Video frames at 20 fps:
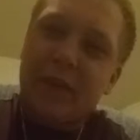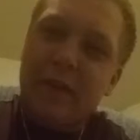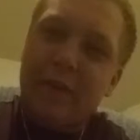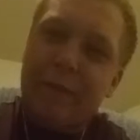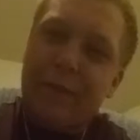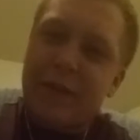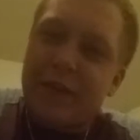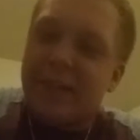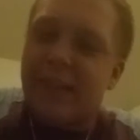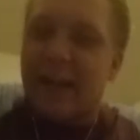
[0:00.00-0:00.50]

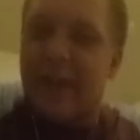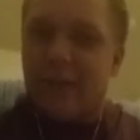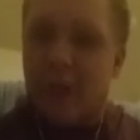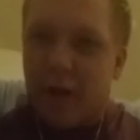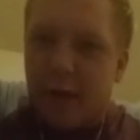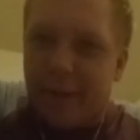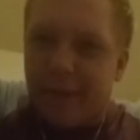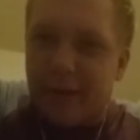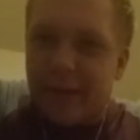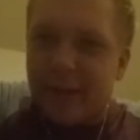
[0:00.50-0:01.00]
for the sake of
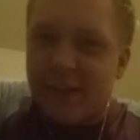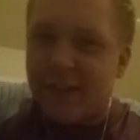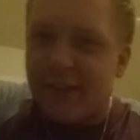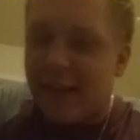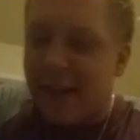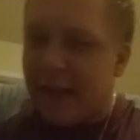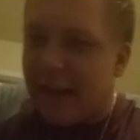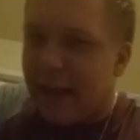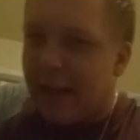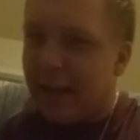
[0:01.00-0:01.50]
argument, let's
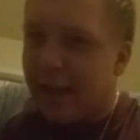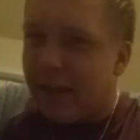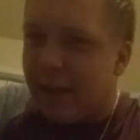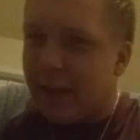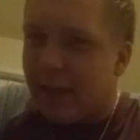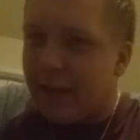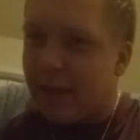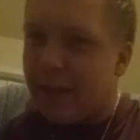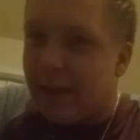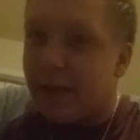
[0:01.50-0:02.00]
say
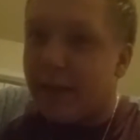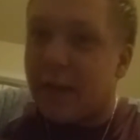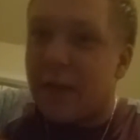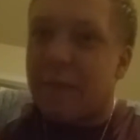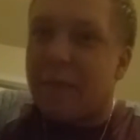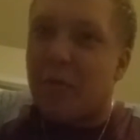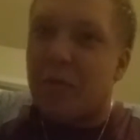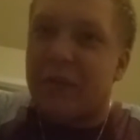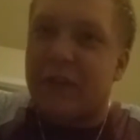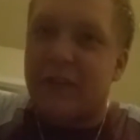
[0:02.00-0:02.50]
they're
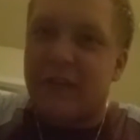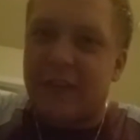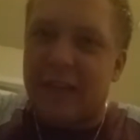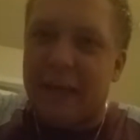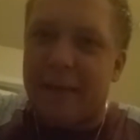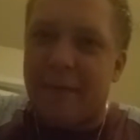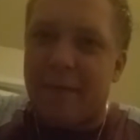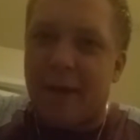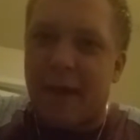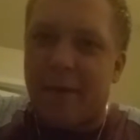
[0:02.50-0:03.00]
both the
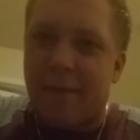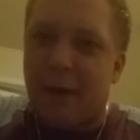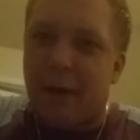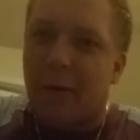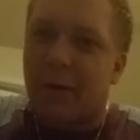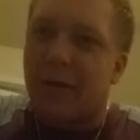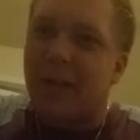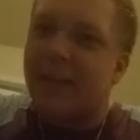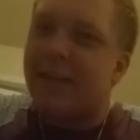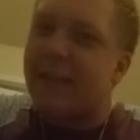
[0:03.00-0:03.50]
same amount of
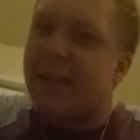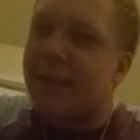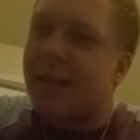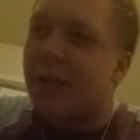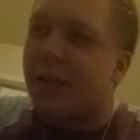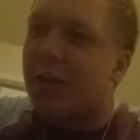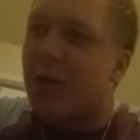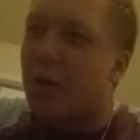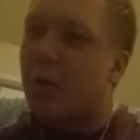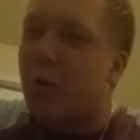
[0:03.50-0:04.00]
power. Let's say
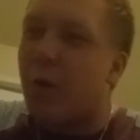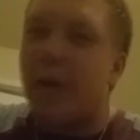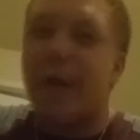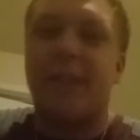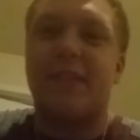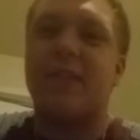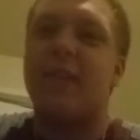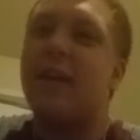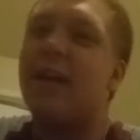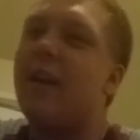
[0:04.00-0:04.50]
that Goku
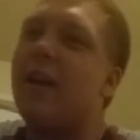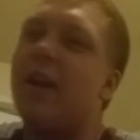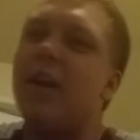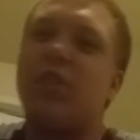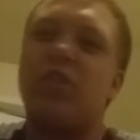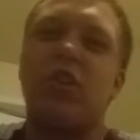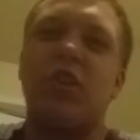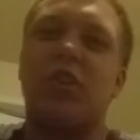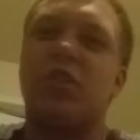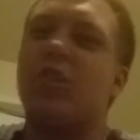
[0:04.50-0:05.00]
gets
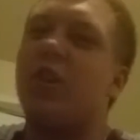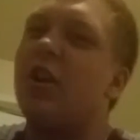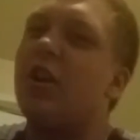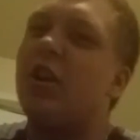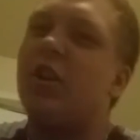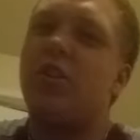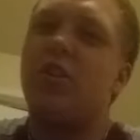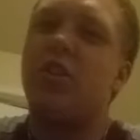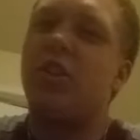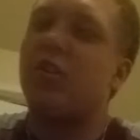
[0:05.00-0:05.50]
just
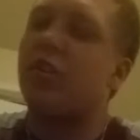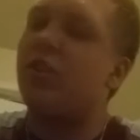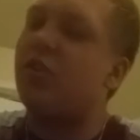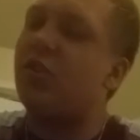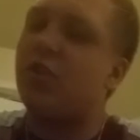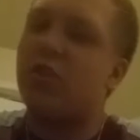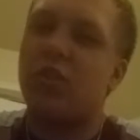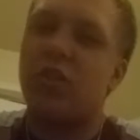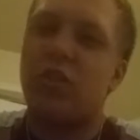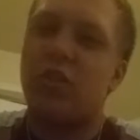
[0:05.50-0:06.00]
just
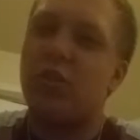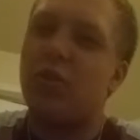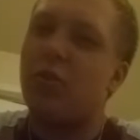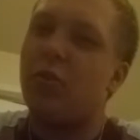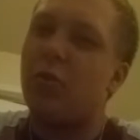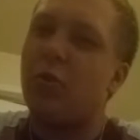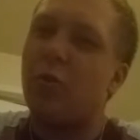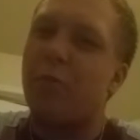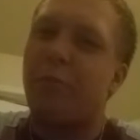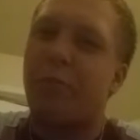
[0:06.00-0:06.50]

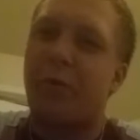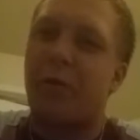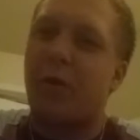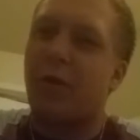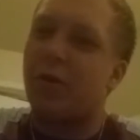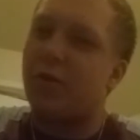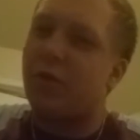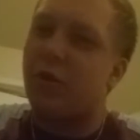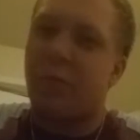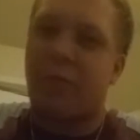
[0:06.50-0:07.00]

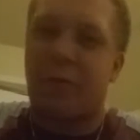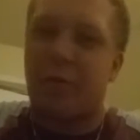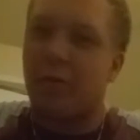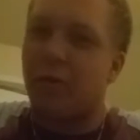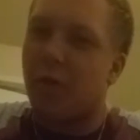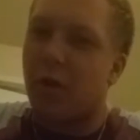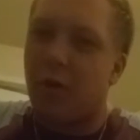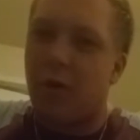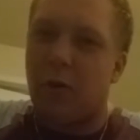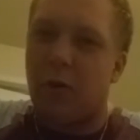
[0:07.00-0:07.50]
super super
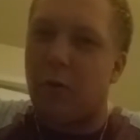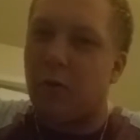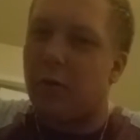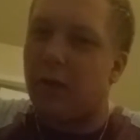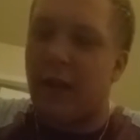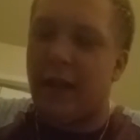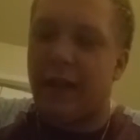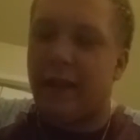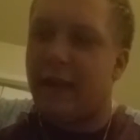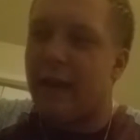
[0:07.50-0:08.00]
low.
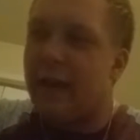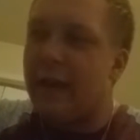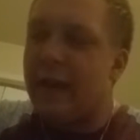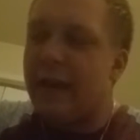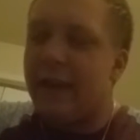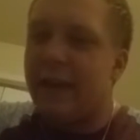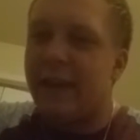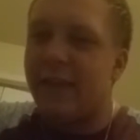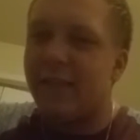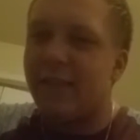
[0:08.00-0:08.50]
Like
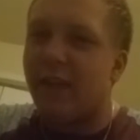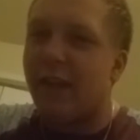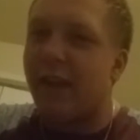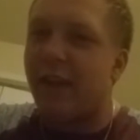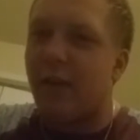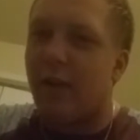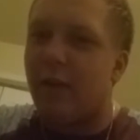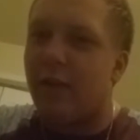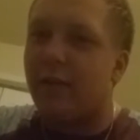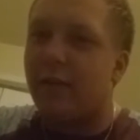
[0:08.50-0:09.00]
he's like
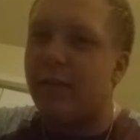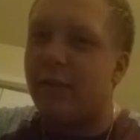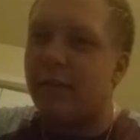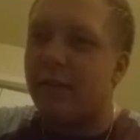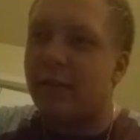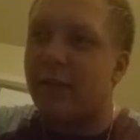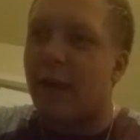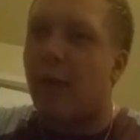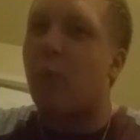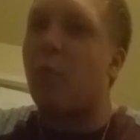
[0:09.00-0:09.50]

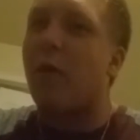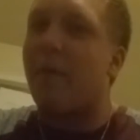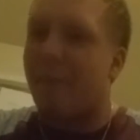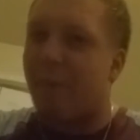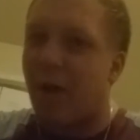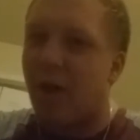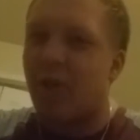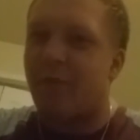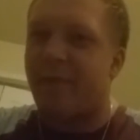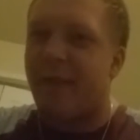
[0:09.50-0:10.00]
got one
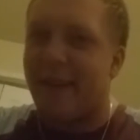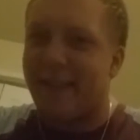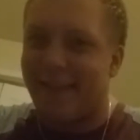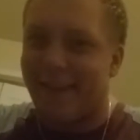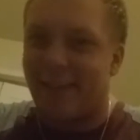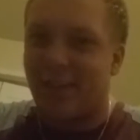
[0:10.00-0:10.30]
punch man like